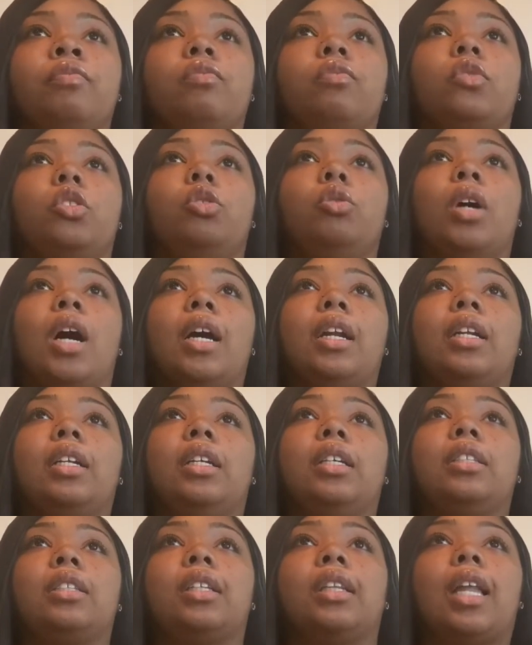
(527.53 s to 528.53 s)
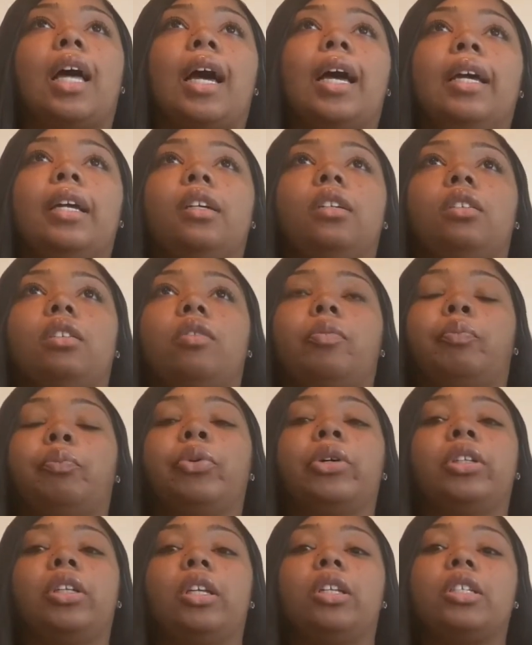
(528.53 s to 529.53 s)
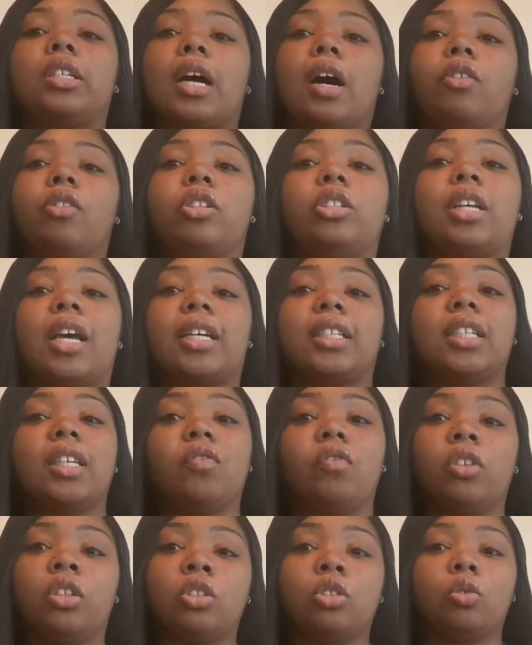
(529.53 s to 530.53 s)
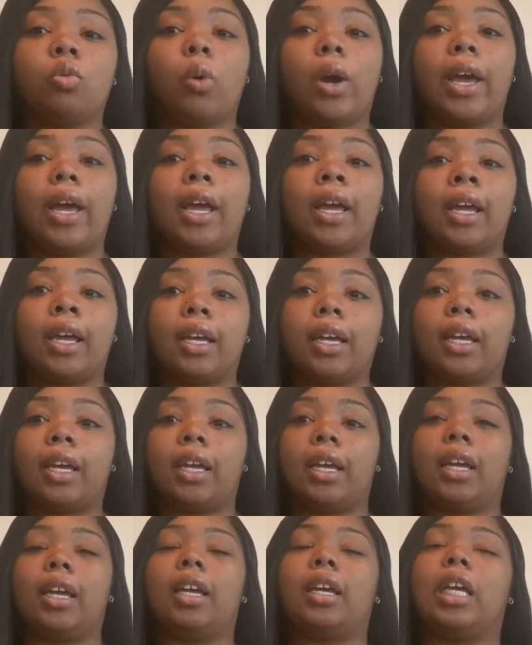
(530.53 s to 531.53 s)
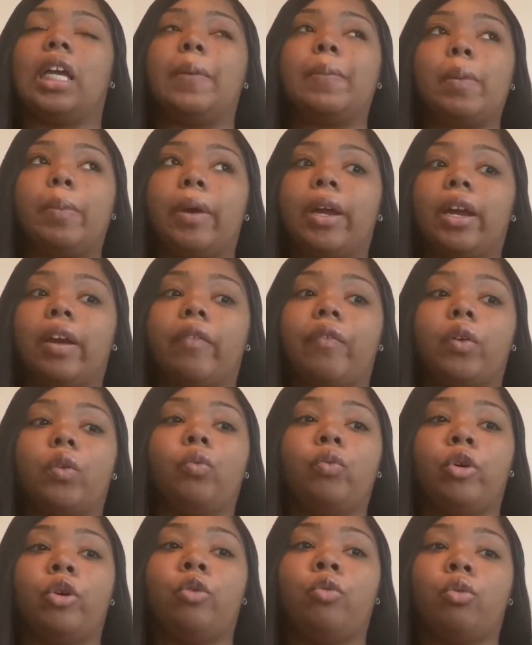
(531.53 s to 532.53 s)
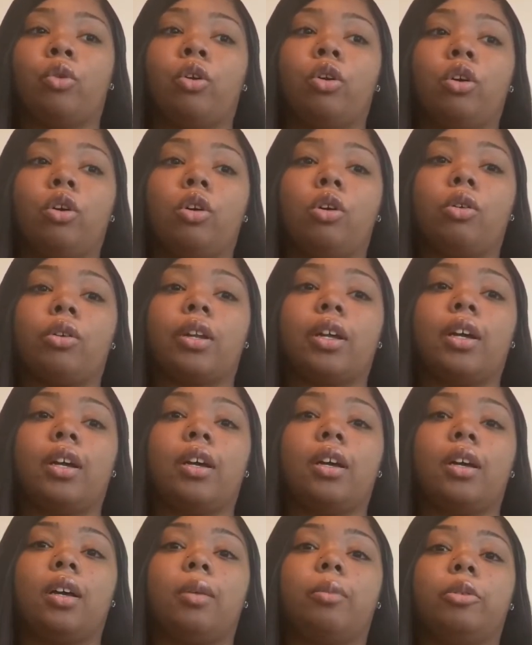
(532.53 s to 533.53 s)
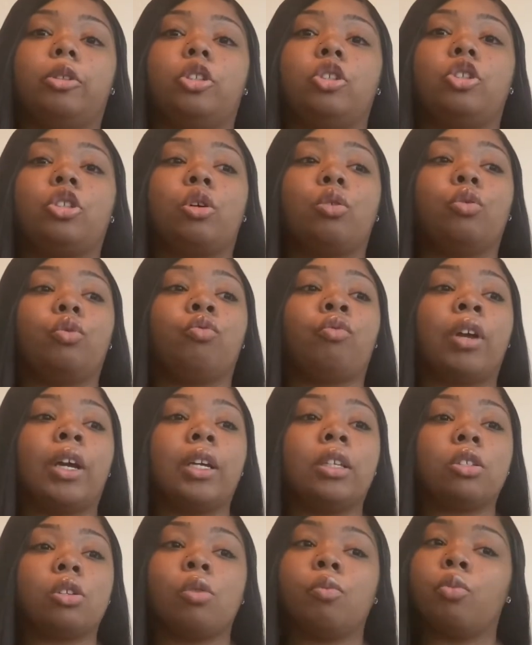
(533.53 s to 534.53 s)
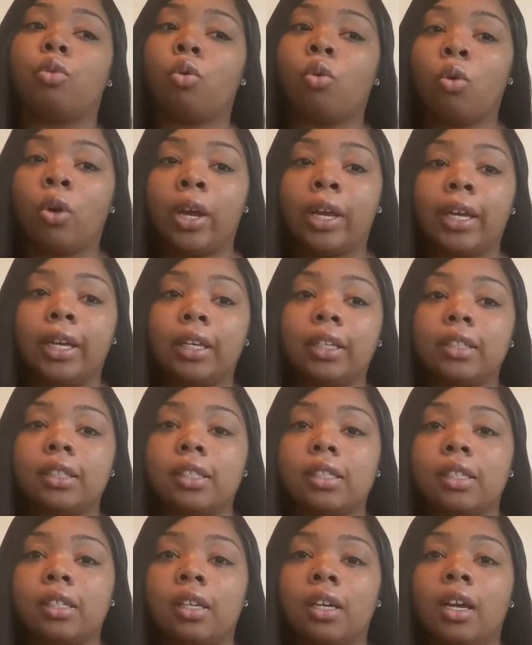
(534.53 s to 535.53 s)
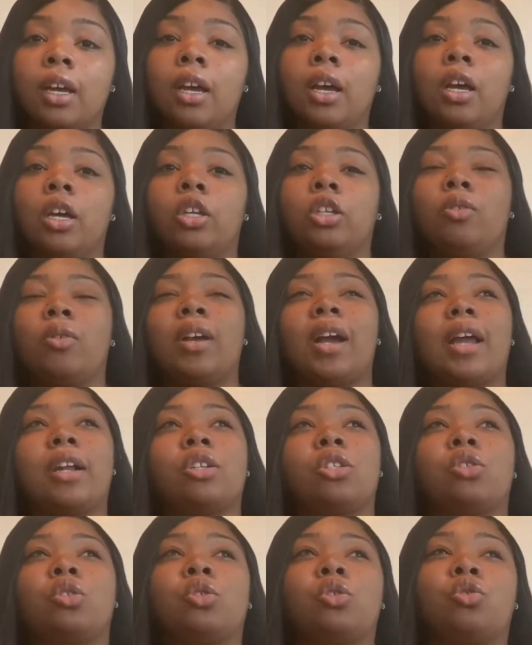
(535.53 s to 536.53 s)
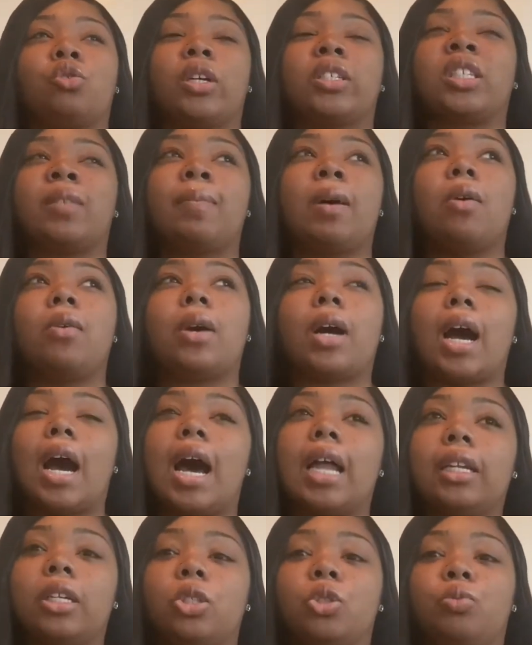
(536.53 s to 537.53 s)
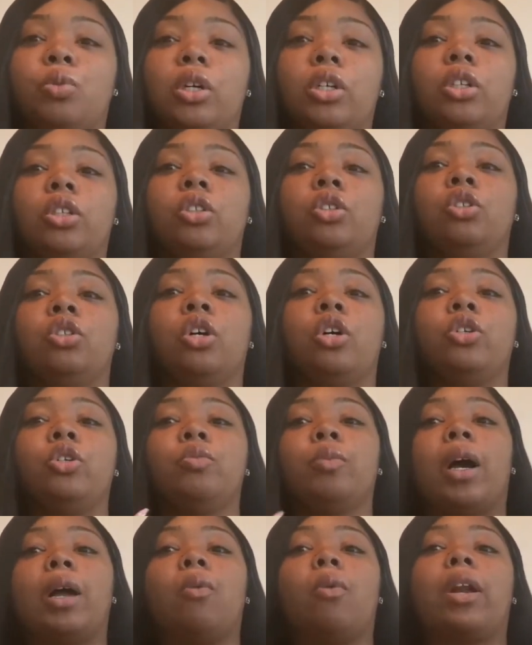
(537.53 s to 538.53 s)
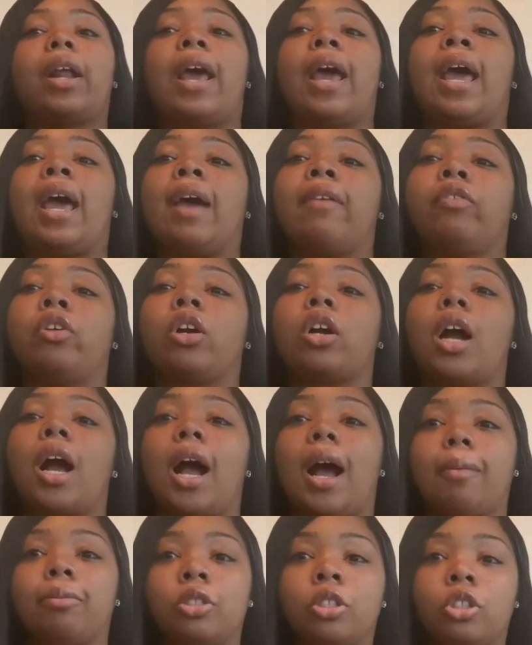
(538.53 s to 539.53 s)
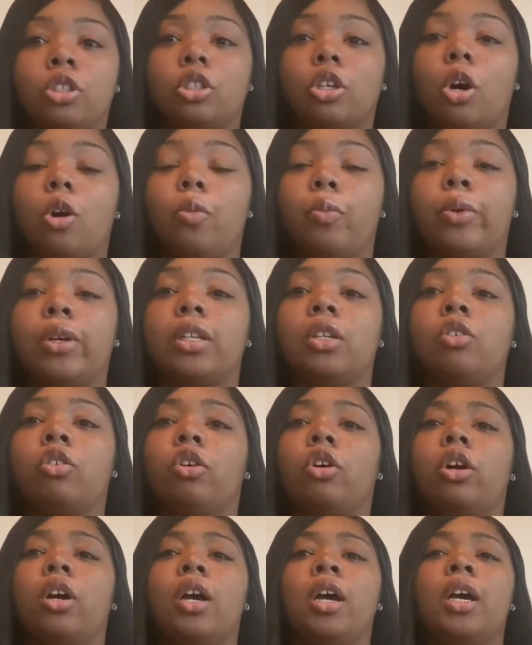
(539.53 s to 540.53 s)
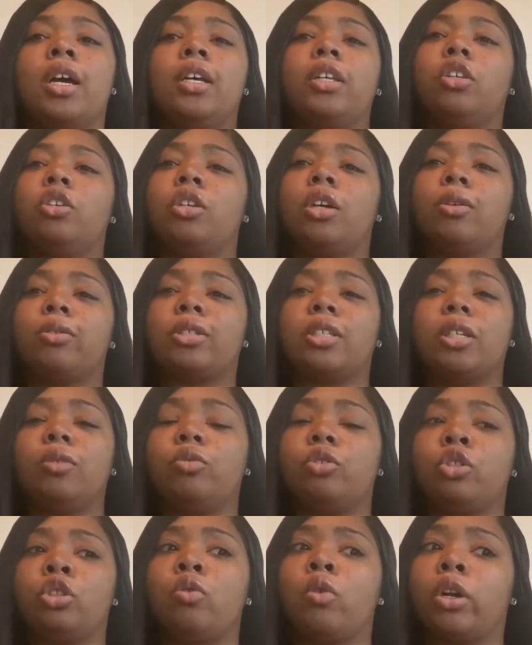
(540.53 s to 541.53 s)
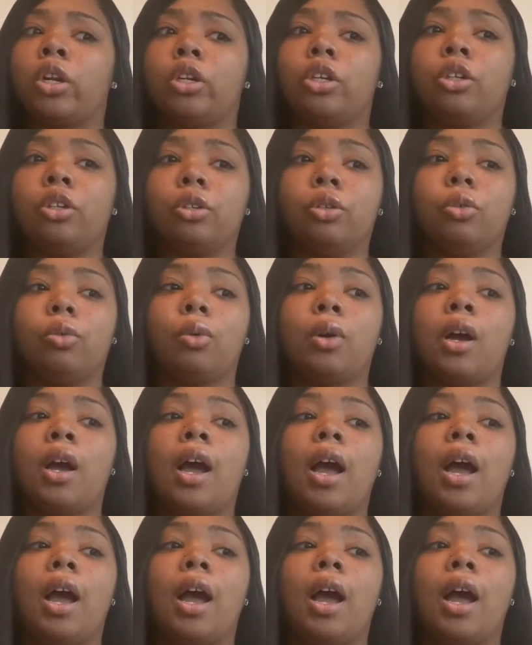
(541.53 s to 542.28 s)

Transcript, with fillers: you kind of need to like put the childish activities away and get prepared for the real world. Um, get your grades on point you ain't got to stress about college, but you know, you might want to have your options open or, you know, see what you want to do.